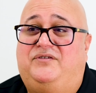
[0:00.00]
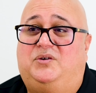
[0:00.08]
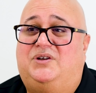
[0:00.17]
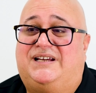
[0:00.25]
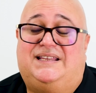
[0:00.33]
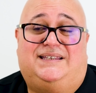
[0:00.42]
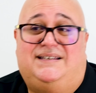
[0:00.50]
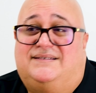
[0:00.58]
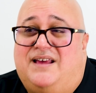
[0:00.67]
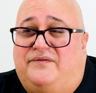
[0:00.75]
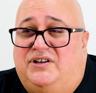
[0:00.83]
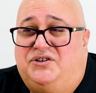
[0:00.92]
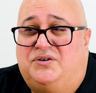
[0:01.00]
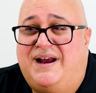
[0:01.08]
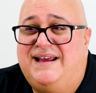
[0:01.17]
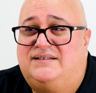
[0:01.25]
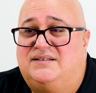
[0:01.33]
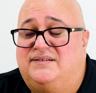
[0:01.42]
If you look at these seven
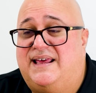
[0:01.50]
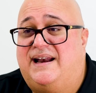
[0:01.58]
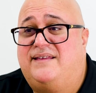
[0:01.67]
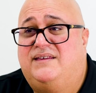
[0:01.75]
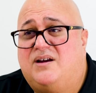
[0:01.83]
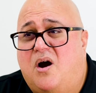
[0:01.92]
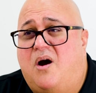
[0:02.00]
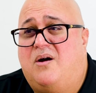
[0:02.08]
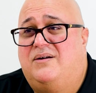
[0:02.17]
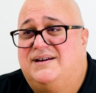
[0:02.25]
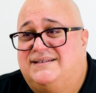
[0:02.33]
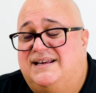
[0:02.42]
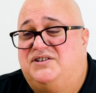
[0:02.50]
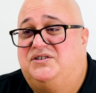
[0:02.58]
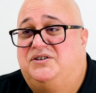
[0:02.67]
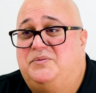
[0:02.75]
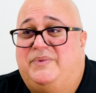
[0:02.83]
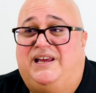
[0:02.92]
traits that I think are
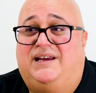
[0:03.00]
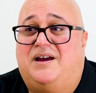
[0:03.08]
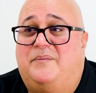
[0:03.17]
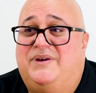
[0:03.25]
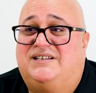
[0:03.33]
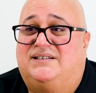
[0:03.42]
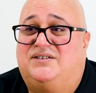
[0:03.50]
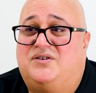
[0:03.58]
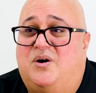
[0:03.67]
essential to being a business